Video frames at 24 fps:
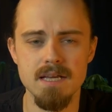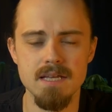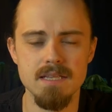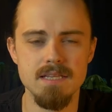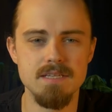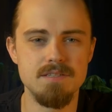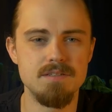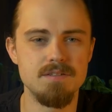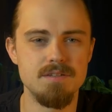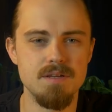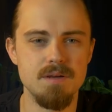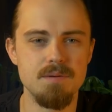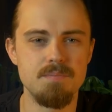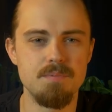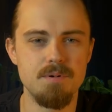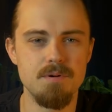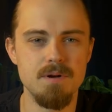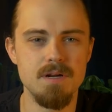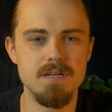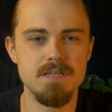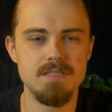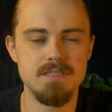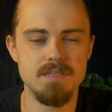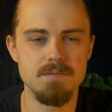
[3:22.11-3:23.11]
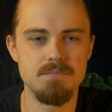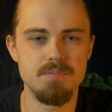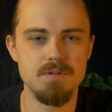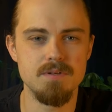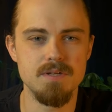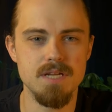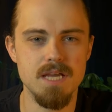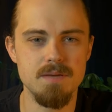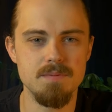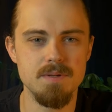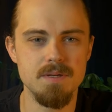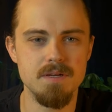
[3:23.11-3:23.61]
This is a pretty simple
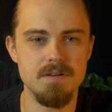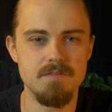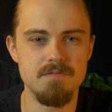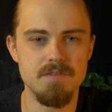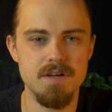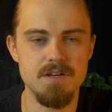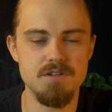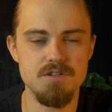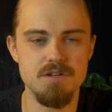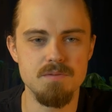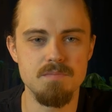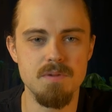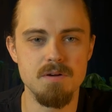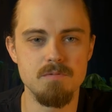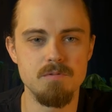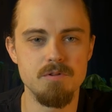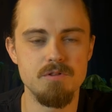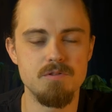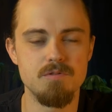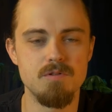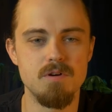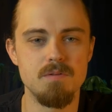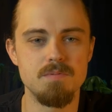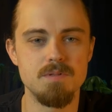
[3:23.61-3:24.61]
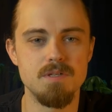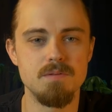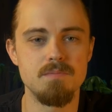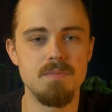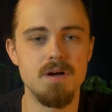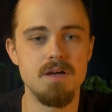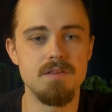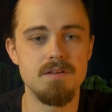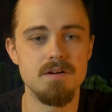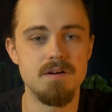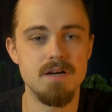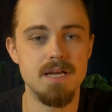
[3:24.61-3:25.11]
naming convention, but we'll throw up some
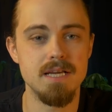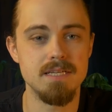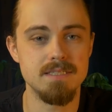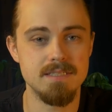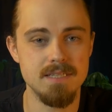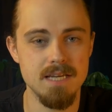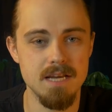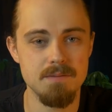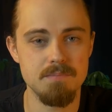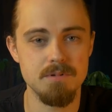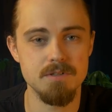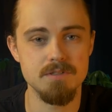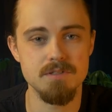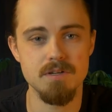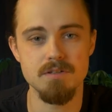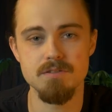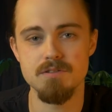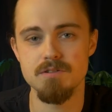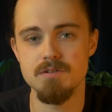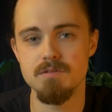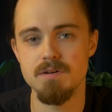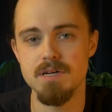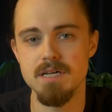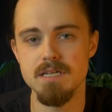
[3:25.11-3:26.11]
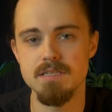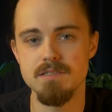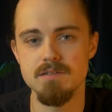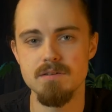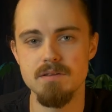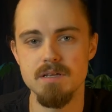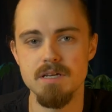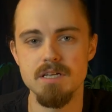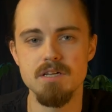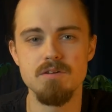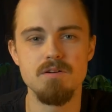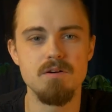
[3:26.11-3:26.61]
other examples on screen so
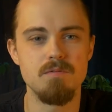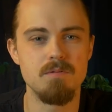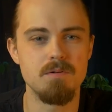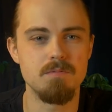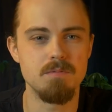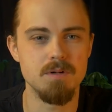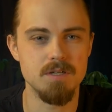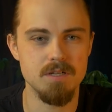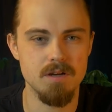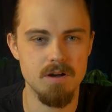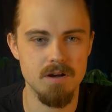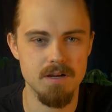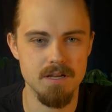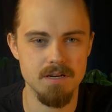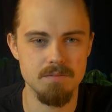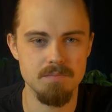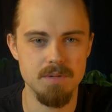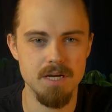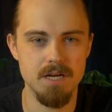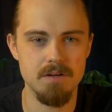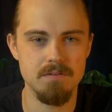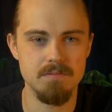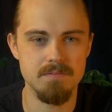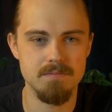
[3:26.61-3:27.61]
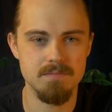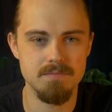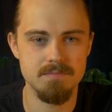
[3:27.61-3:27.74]
that you know what we're talking about.